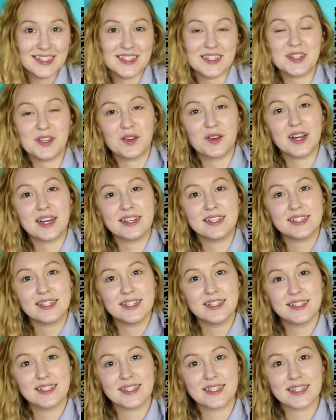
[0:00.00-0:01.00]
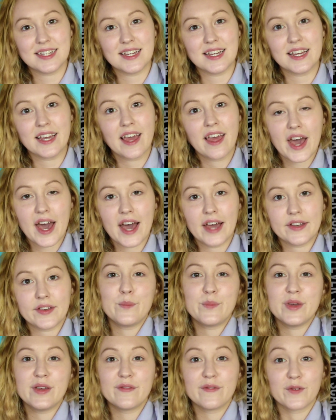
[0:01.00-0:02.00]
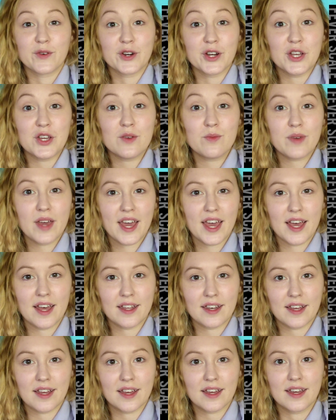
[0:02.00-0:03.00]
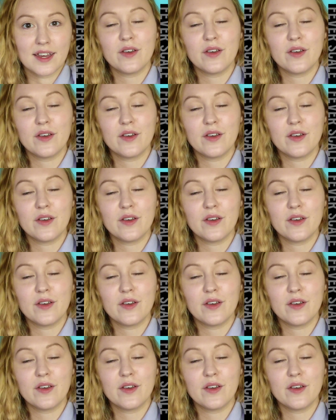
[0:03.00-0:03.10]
so you guys can see that before you panic,